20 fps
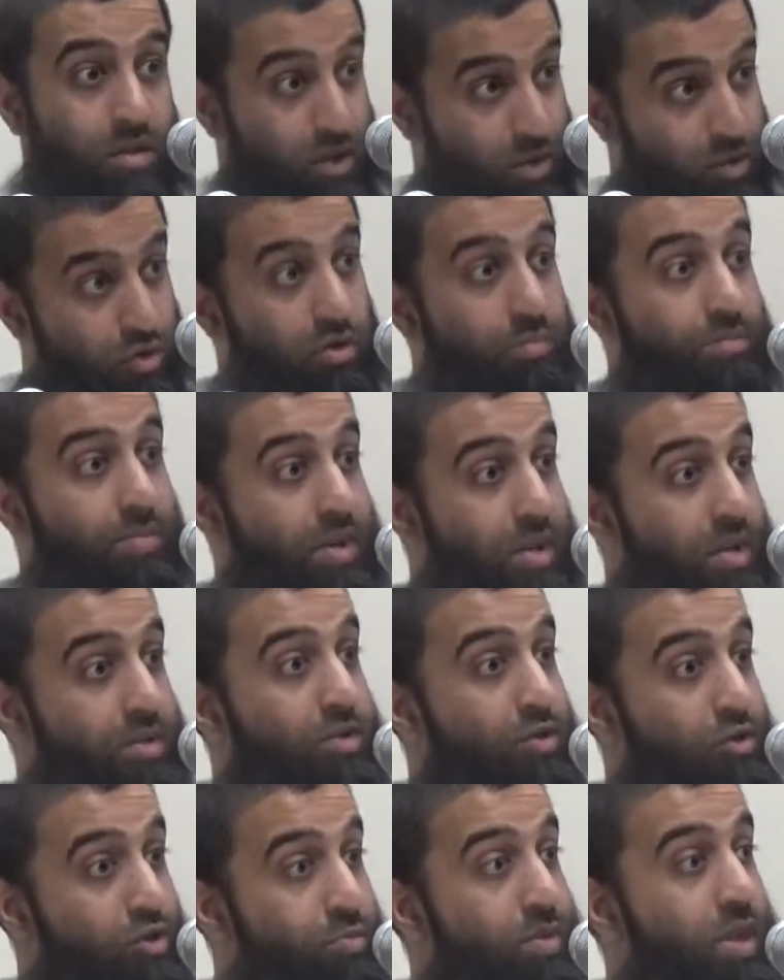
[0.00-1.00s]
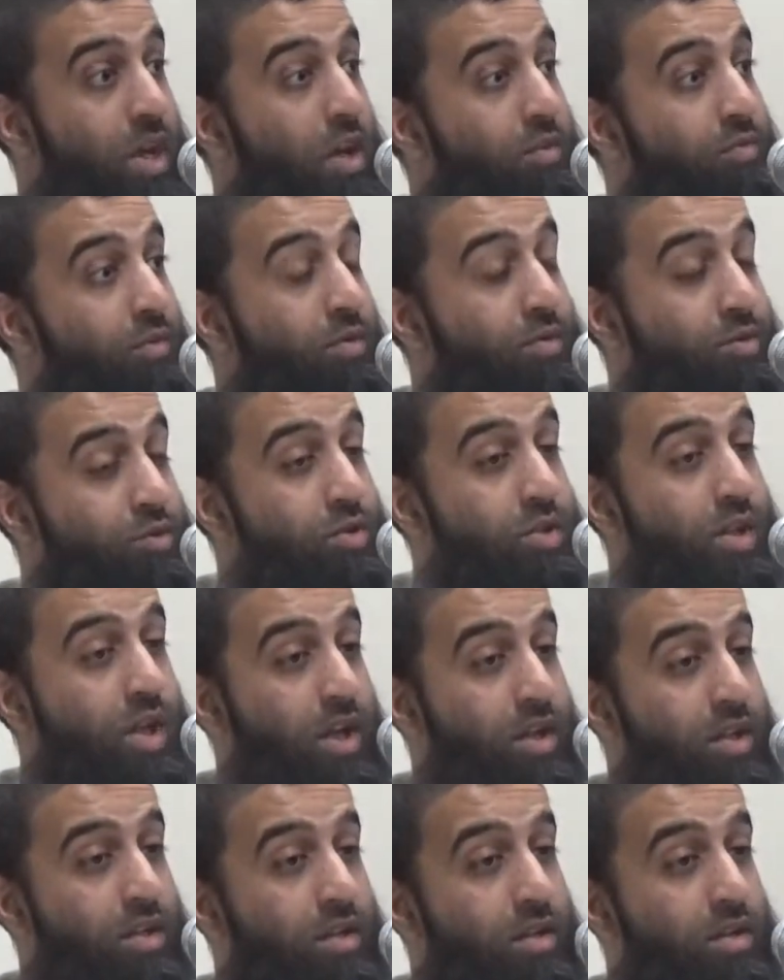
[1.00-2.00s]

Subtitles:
It could be considered to be headphones today.